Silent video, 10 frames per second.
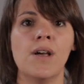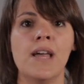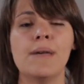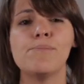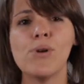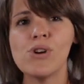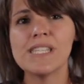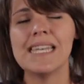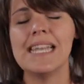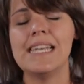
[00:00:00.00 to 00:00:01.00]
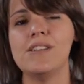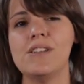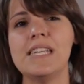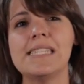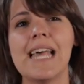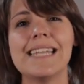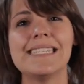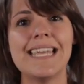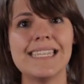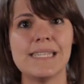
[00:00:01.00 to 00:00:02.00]
Importantly, you need to
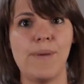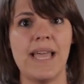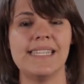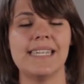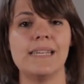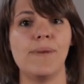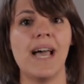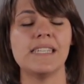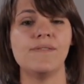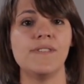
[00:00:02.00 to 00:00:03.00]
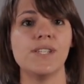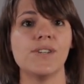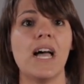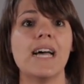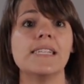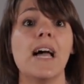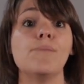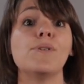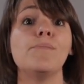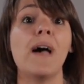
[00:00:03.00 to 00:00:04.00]
anticipate an impacted fetal head
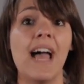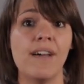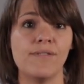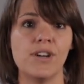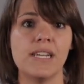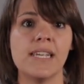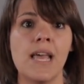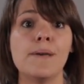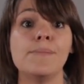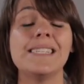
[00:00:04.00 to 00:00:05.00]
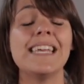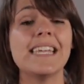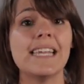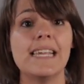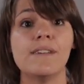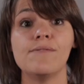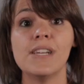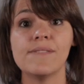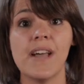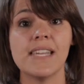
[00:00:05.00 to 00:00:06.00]
and prepare for it, particularly if
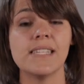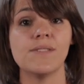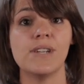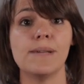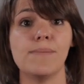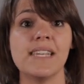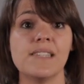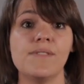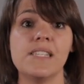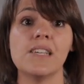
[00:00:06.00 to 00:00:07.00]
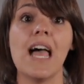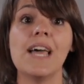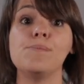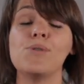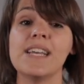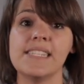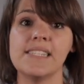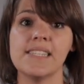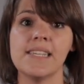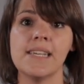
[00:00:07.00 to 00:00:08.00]
risk factors for an impacted fetal head are
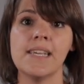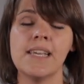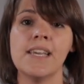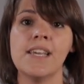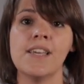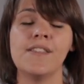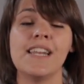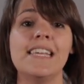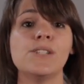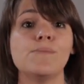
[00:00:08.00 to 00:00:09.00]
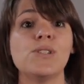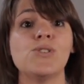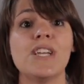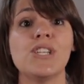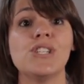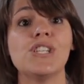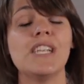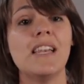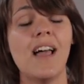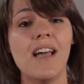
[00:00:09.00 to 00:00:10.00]
present. The lead obstetrician
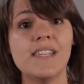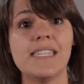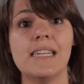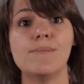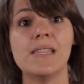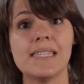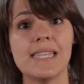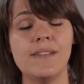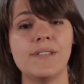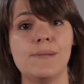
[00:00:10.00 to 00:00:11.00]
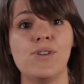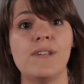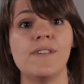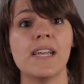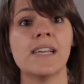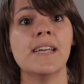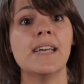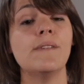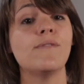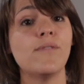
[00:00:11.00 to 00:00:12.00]
should alert the team in the safety briefing,
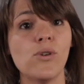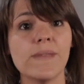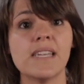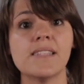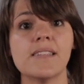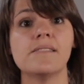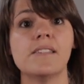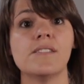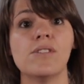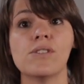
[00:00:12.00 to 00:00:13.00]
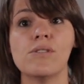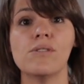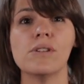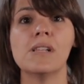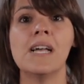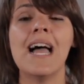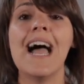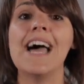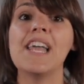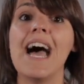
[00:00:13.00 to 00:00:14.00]
inform the consultant on call,
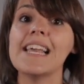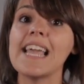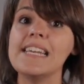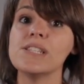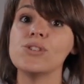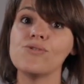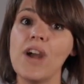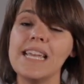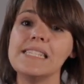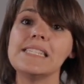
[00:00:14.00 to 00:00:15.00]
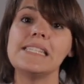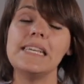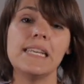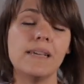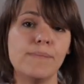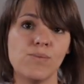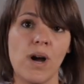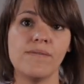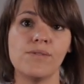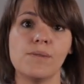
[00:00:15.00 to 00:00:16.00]
and allocate a trained senior
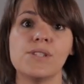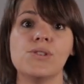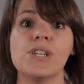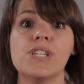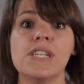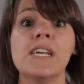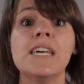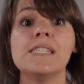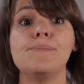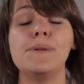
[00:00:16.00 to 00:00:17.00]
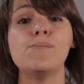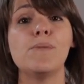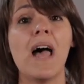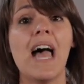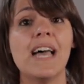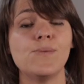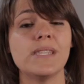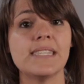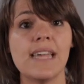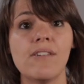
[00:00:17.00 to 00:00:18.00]
midwife or obstetrician to be prepared
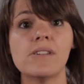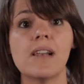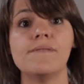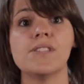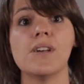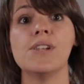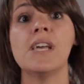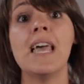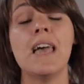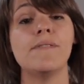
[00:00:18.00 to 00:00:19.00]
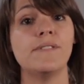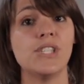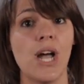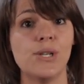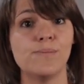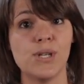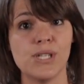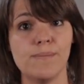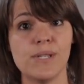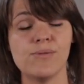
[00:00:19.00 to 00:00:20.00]
with sterile gloves on if a vaginal
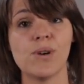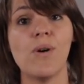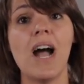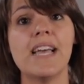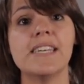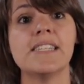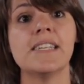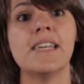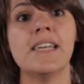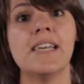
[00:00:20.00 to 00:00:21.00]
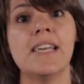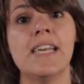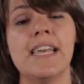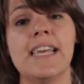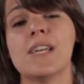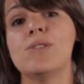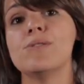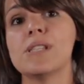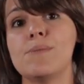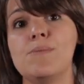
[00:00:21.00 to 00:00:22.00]
push-up is required. It can
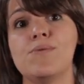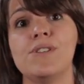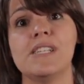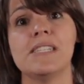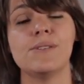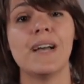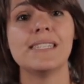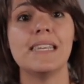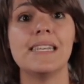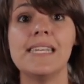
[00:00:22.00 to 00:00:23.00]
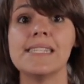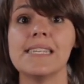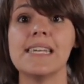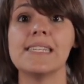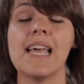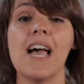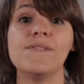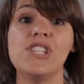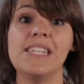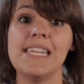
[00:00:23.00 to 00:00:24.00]
also be prudent to ask the anaesthetist to
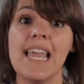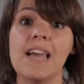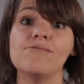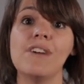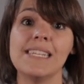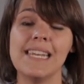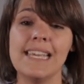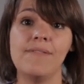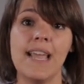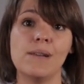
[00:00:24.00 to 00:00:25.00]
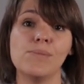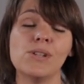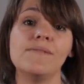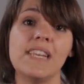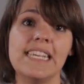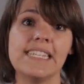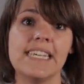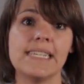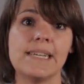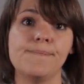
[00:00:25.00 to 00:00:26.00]
have GTN readily available if needed.